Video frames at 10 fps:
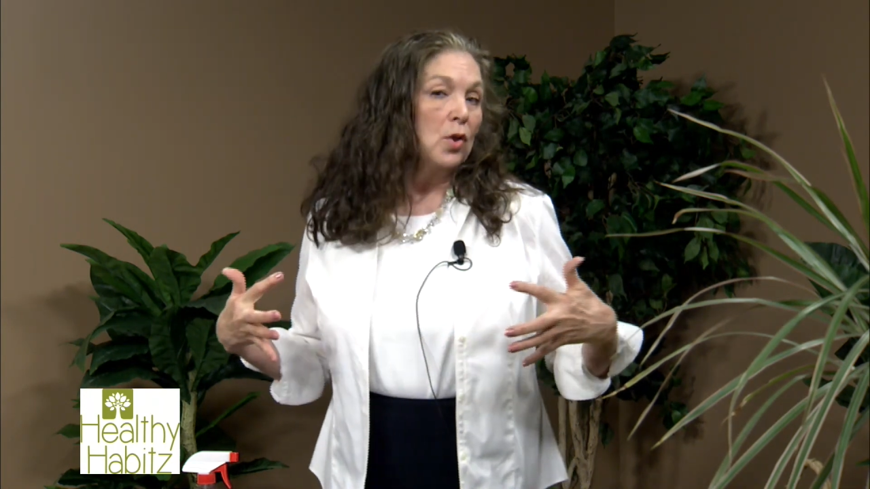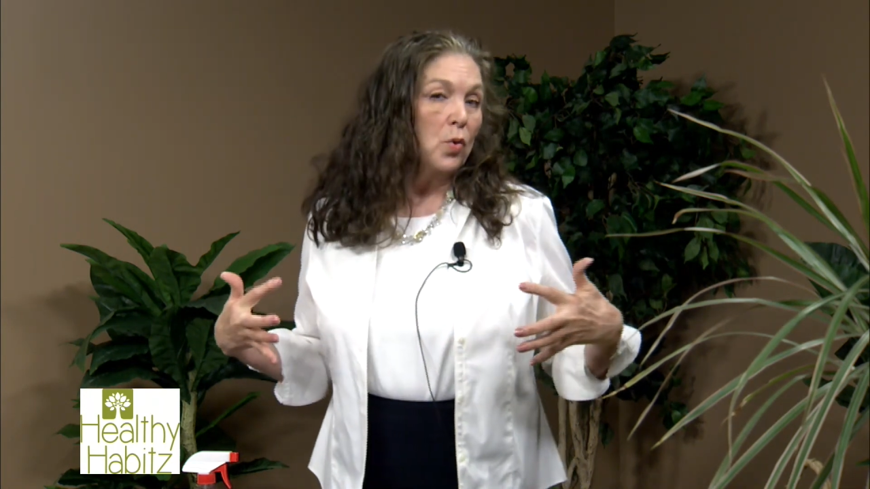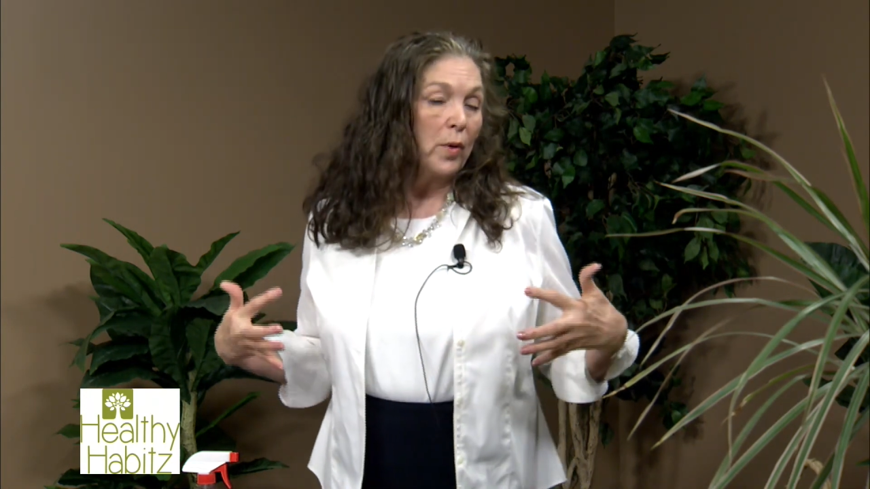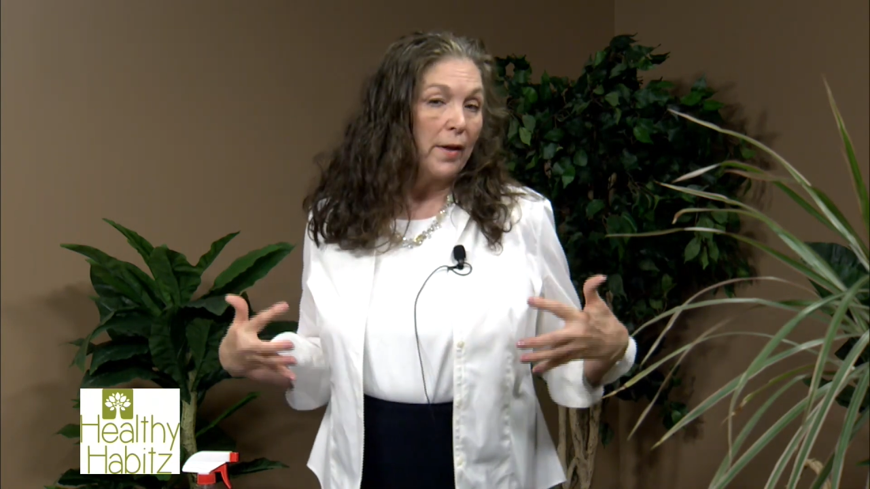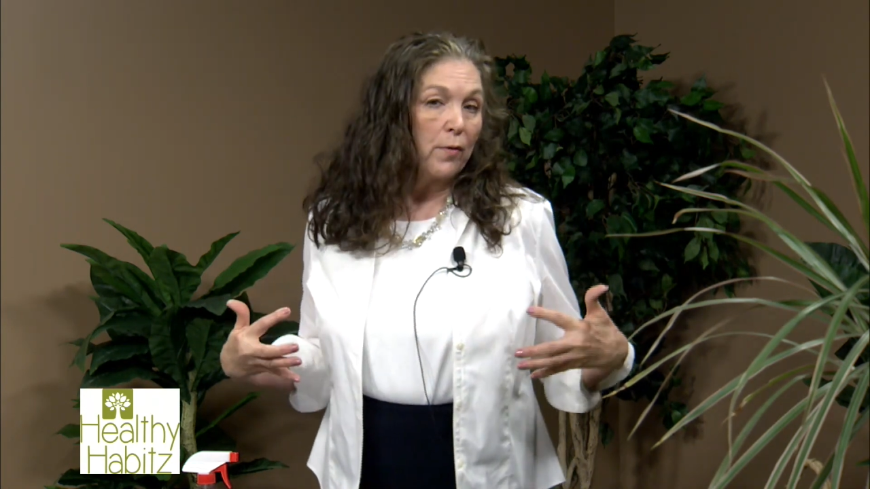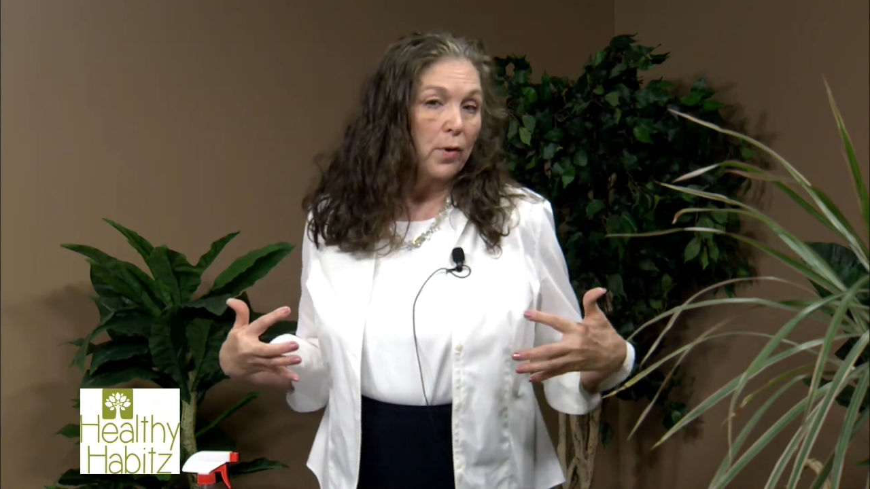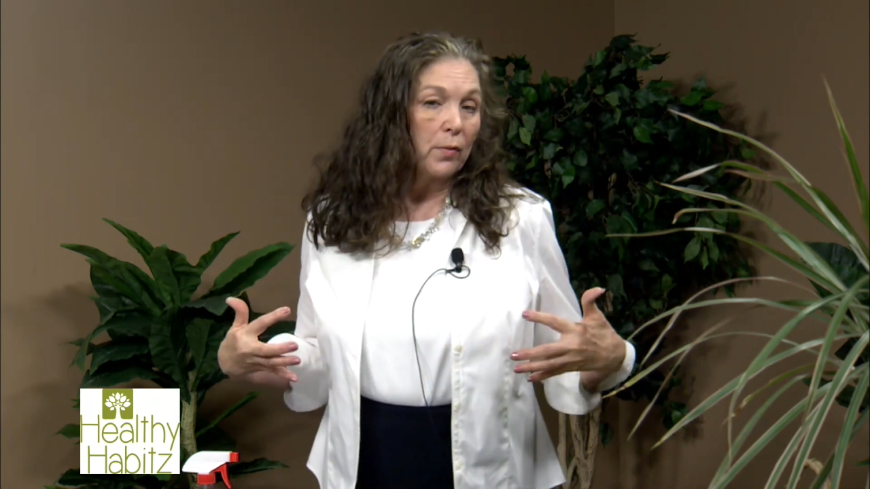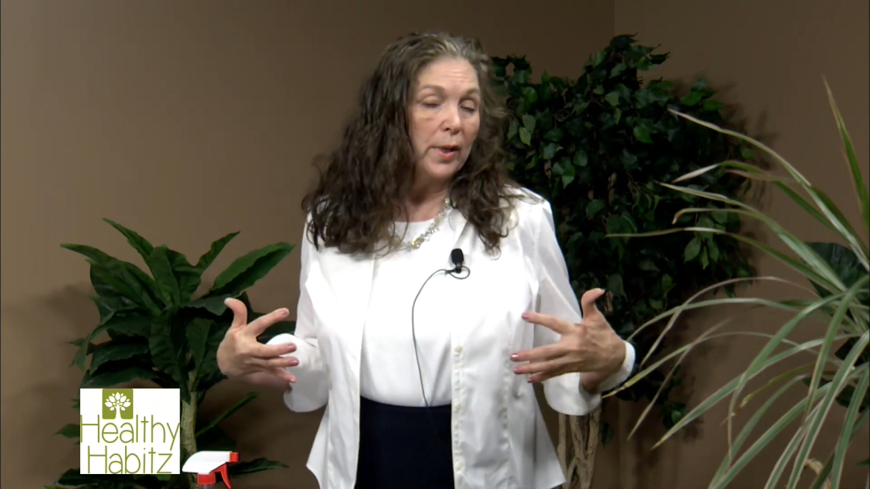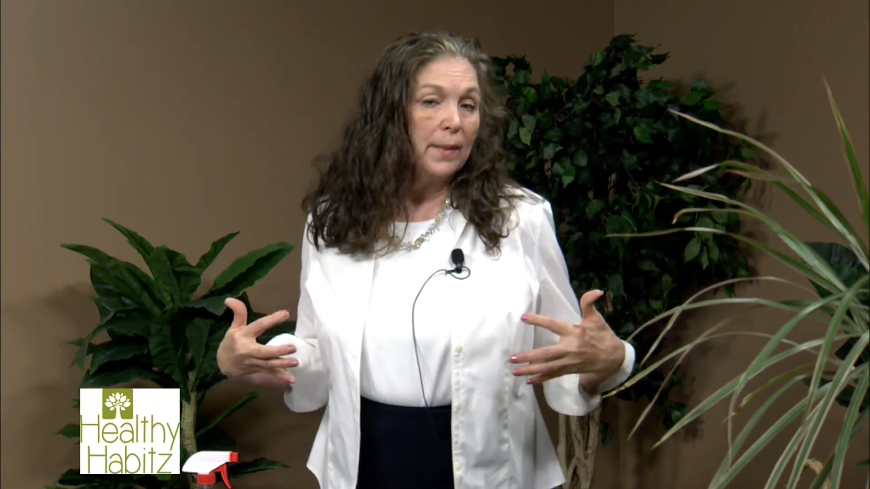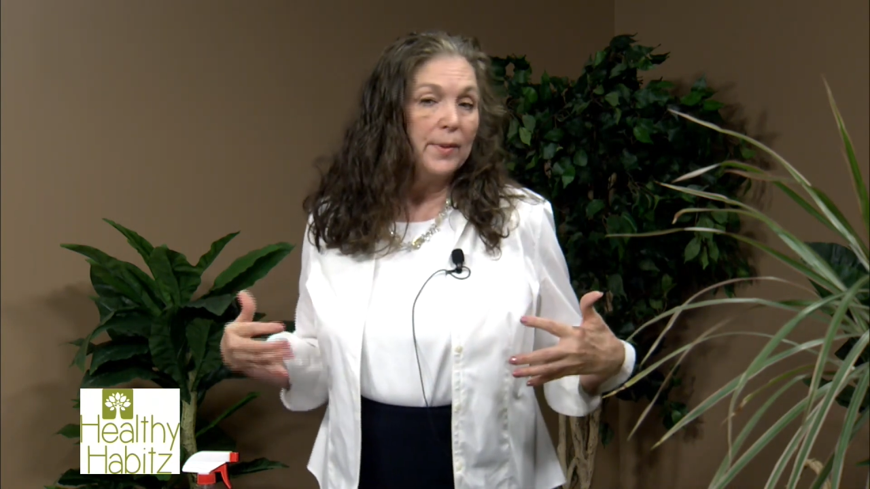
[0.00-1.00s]
24
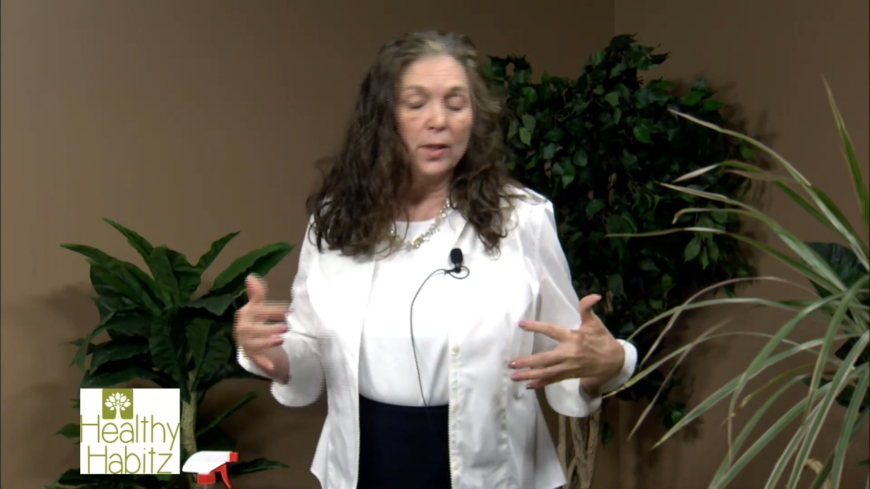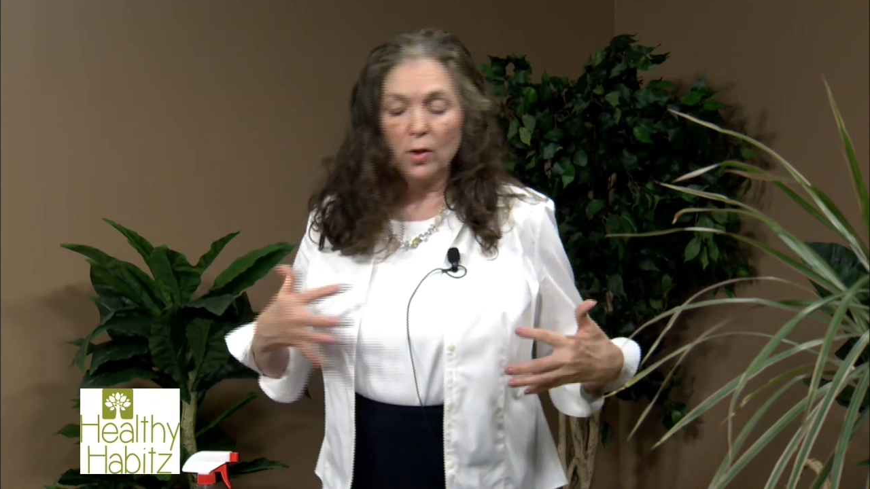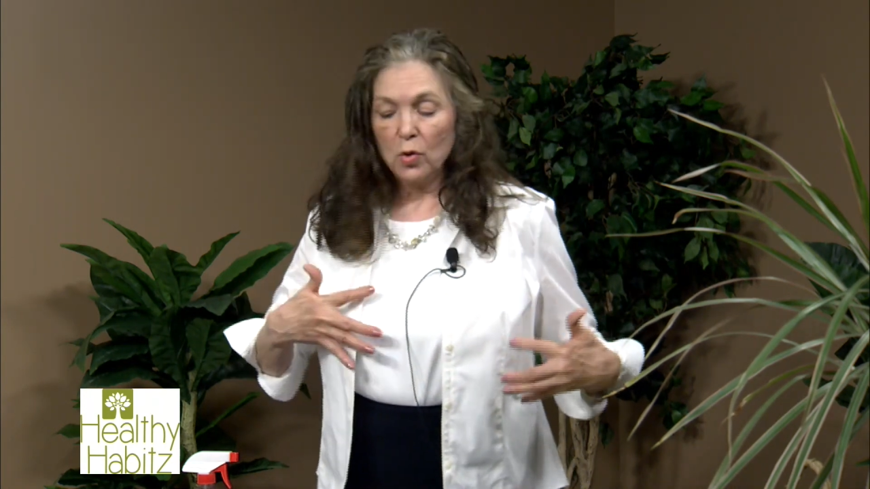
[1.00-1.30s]
ribs,